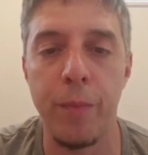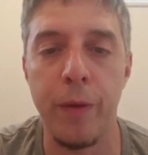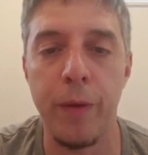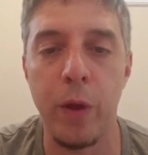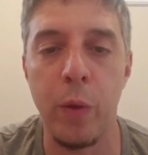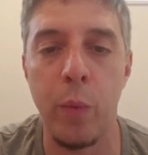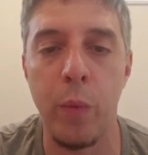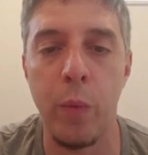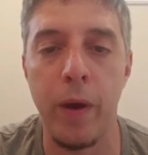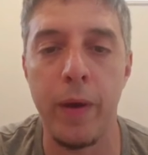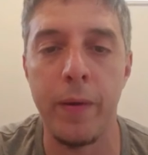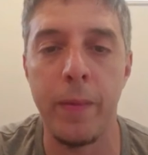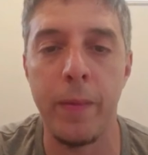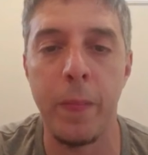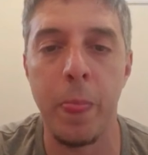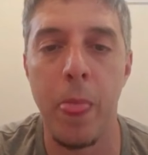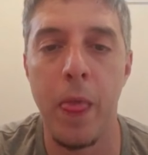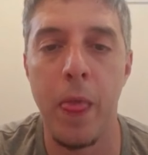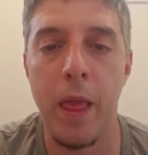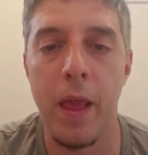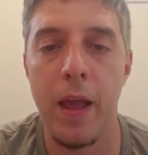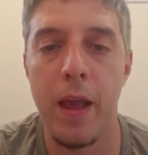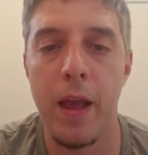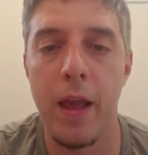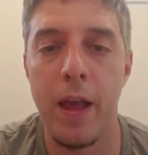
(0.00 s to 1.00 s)
big one.
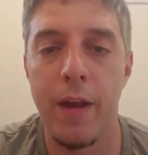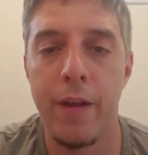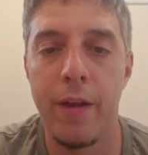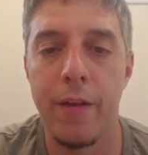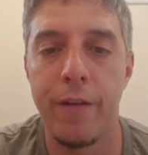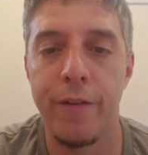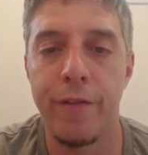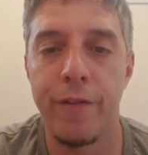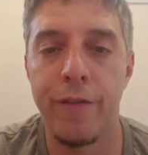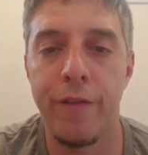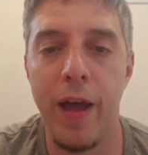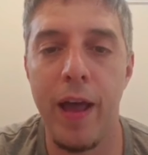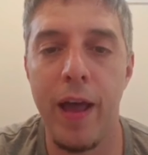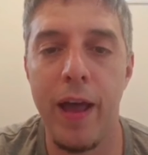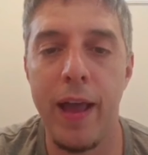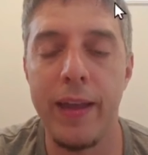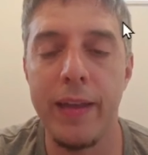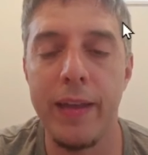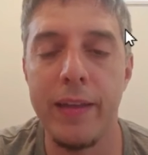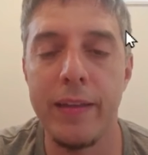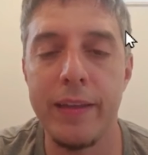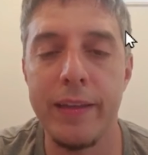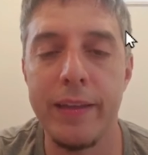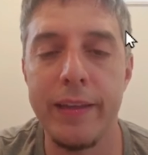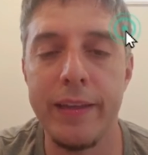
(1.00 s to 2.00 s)
Find the